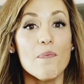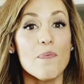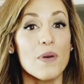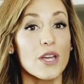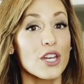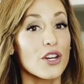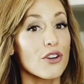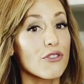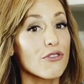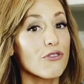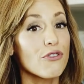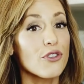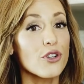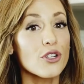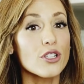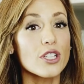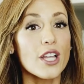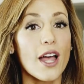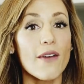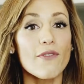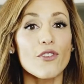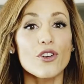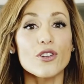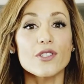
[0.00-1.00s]
Bitter food
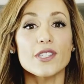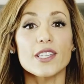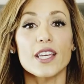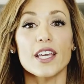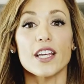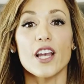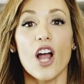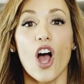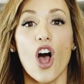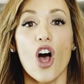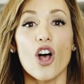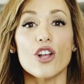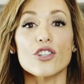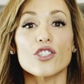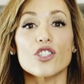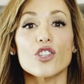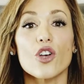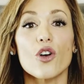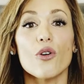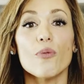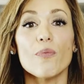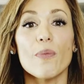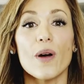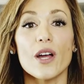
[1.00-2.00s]
lovers can
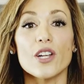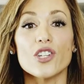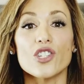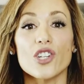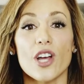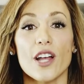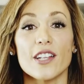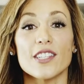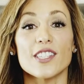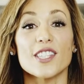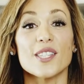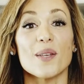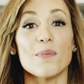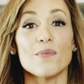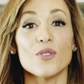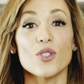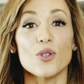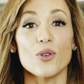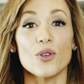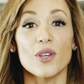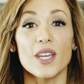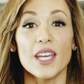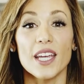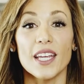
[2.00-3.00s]
also munch on some
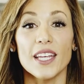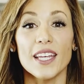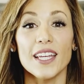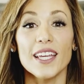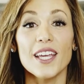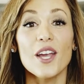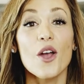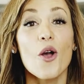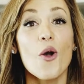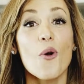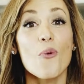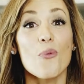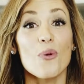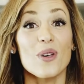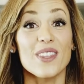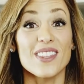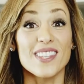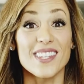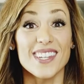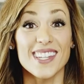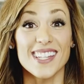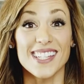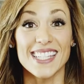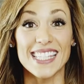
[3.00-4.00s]
zucchini
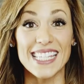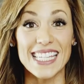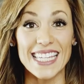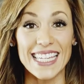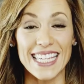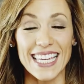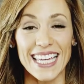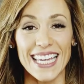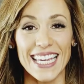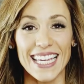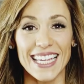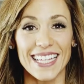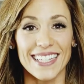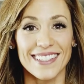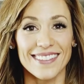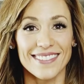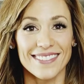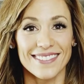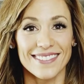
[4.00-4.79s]
with tzatziki.